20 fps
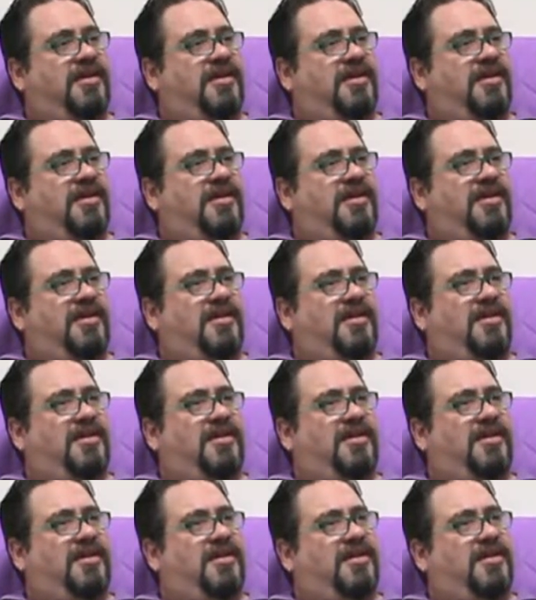
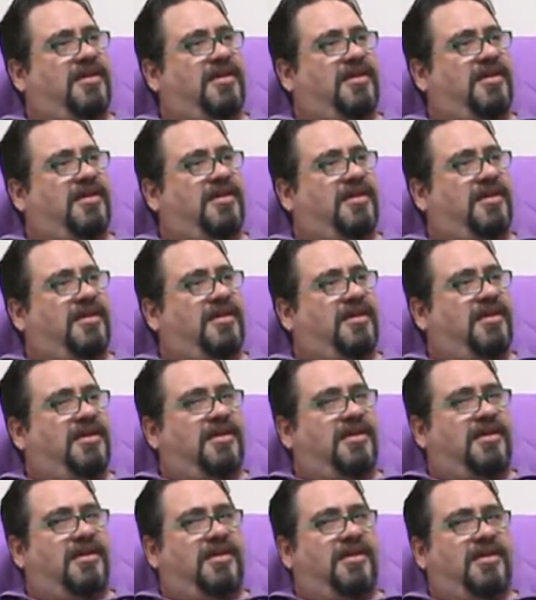
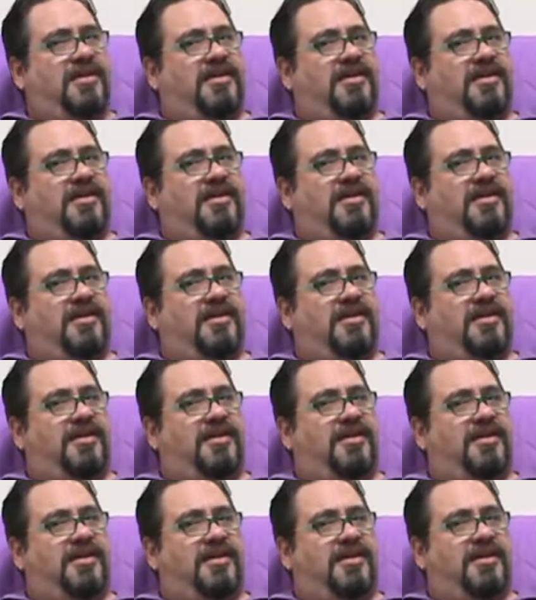
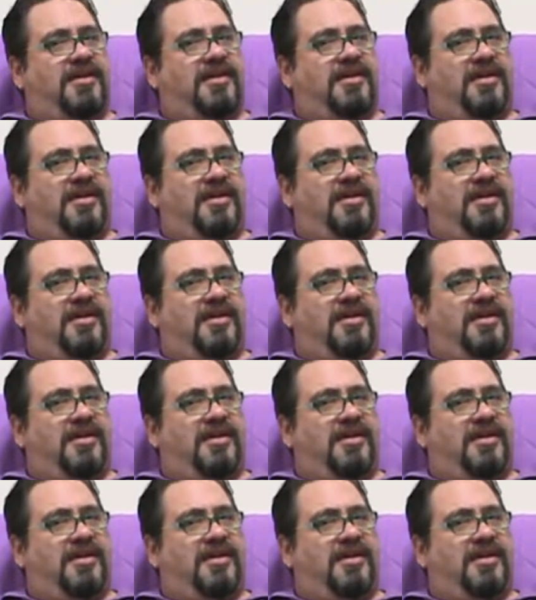(not speaking)